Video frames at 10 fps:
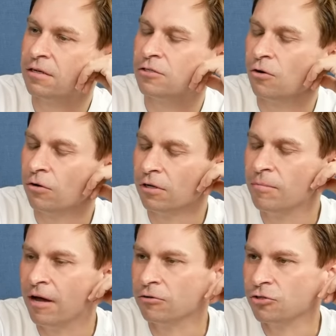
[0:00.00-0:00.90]
It's all
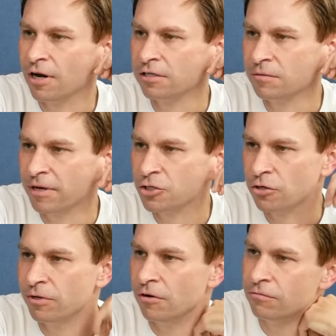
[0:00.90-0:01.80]
about trying to make
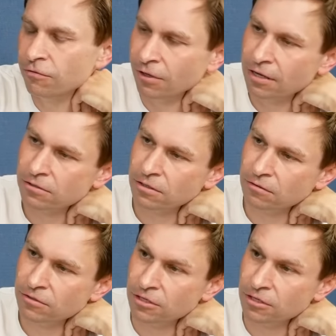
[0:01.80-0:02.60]
sure we don't fool ourselves.